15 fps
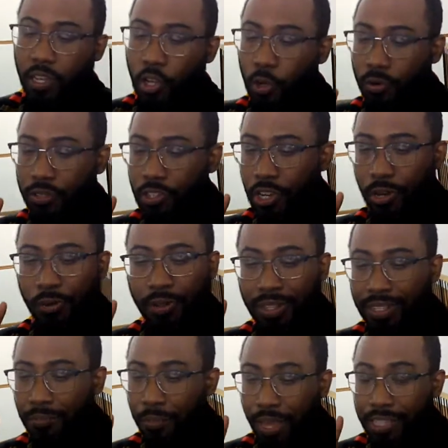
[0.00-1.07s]
No,
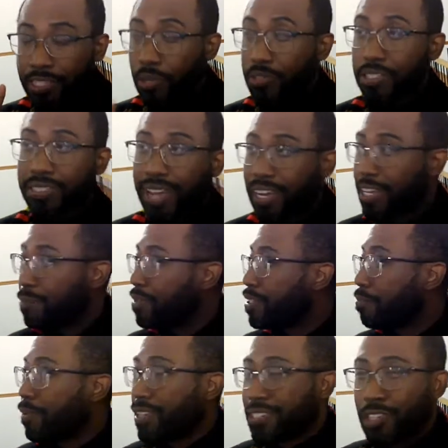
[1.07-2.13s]
Bezos is not coming to
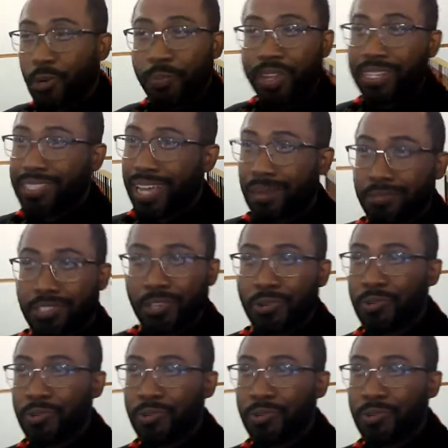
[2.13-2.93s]
bless hope anytime soon,